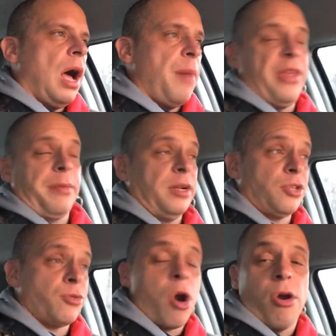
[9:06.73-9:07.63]
thinking about just
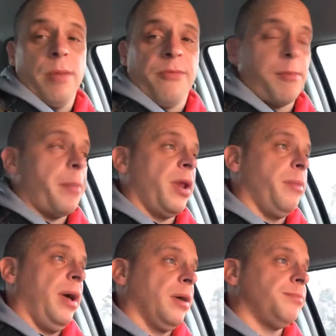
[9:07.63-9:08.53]
returning them for my money
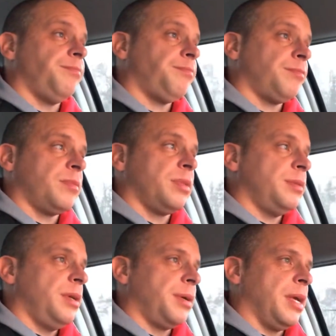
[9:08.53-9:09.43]
back
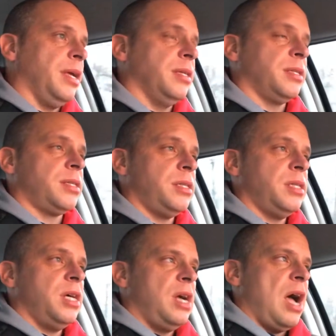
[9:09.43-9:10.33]
because
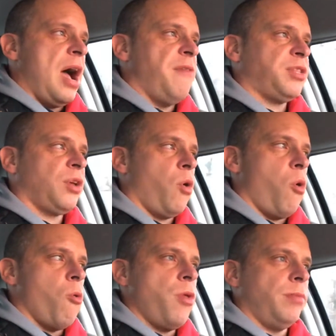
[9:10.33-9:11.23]
I've
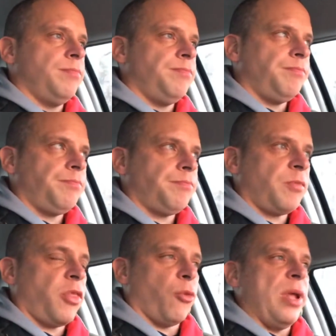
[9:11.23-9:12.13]
sold
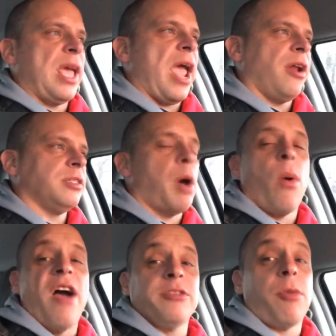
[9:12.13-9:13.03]
3 candles and my
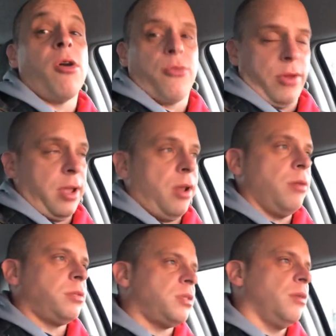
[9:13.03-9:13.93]
wife's burned 3
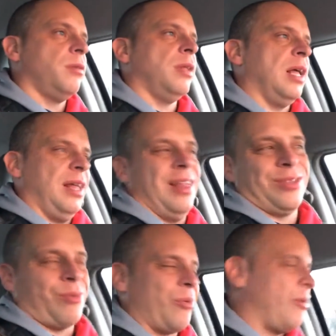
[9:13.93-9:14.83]
candles. So that's
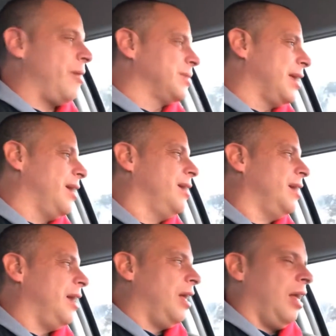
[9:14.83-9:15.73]
where we're at with that.
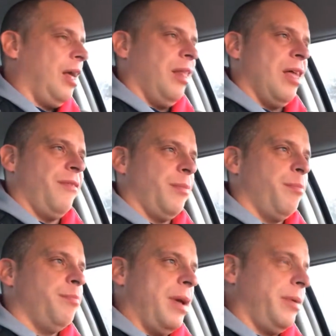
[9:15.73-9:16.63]
Love you,
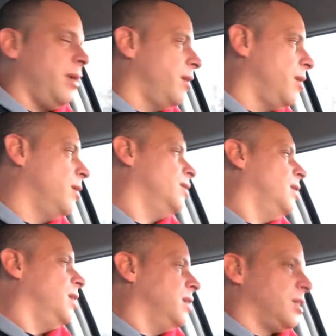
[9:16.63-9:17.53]
baby.
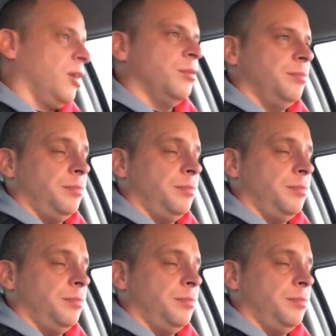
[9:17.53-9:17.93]
So